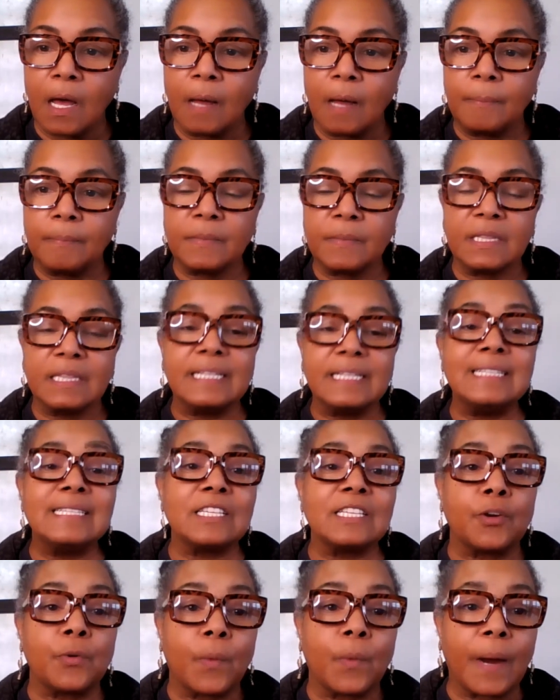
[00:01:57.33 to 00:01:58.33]
um,
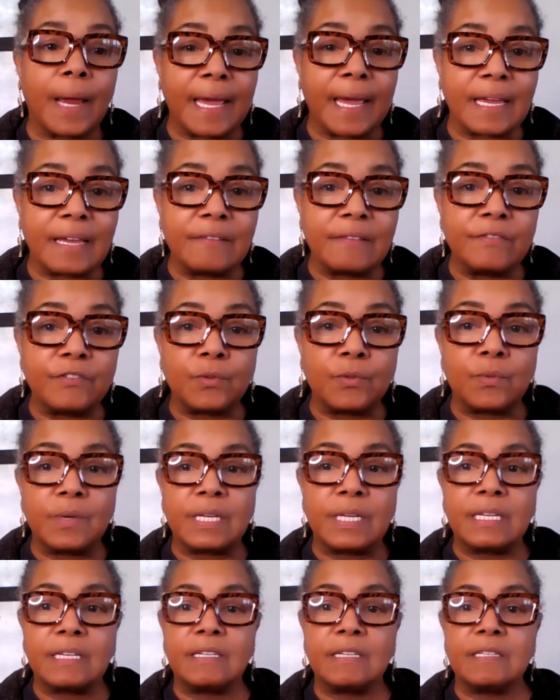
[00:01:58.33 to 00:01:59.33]
Lisa Graves, who
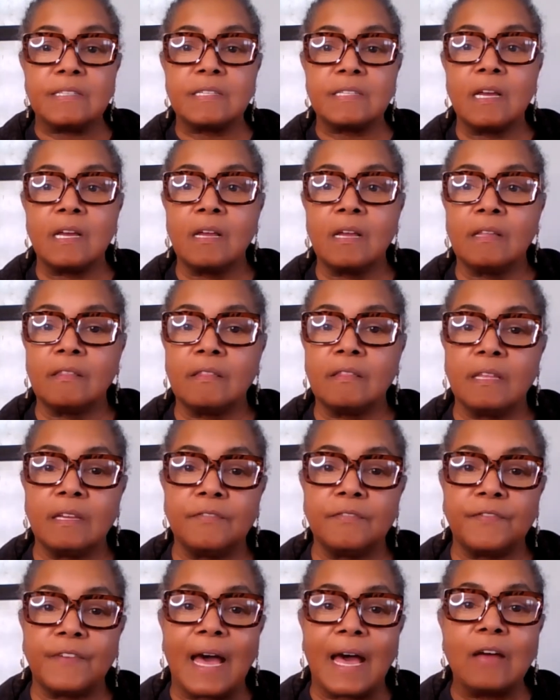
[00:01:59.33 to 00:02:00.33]
is
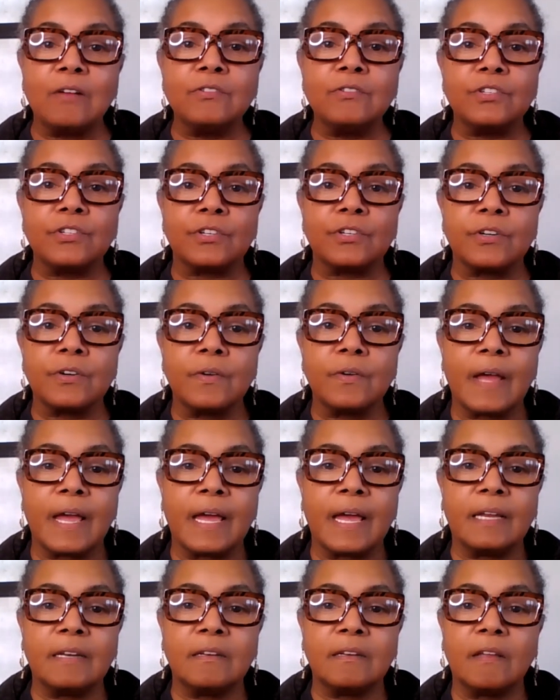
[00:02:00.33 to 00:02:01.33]
the founder
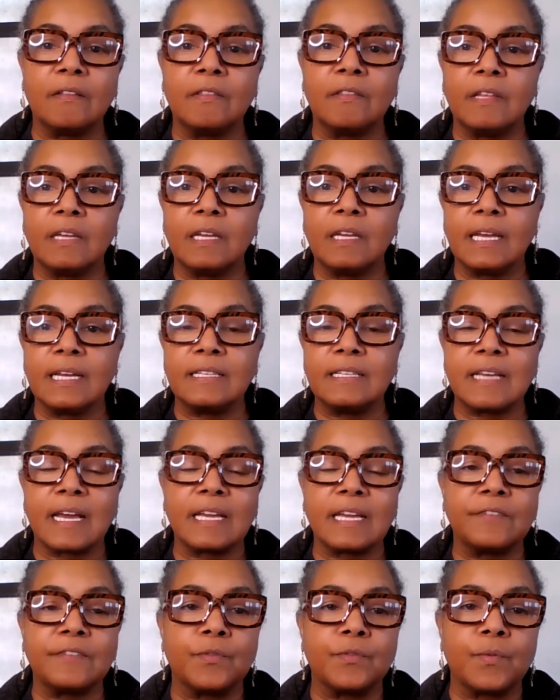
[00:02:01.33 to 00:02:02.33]
and the
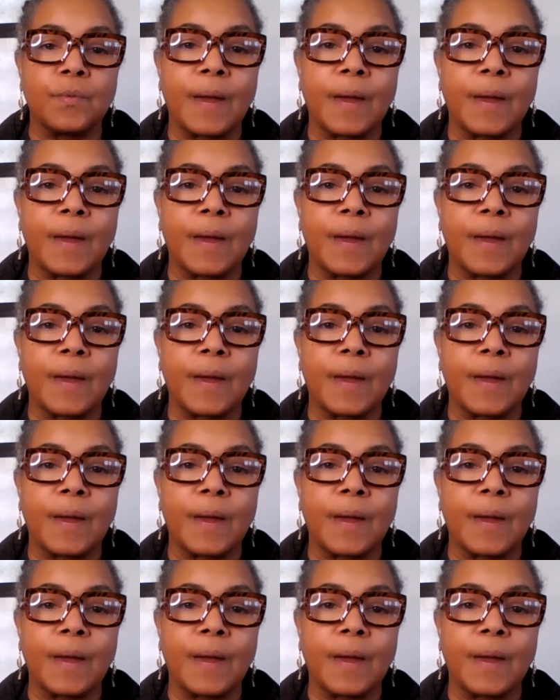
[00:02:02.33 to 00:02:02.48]
executive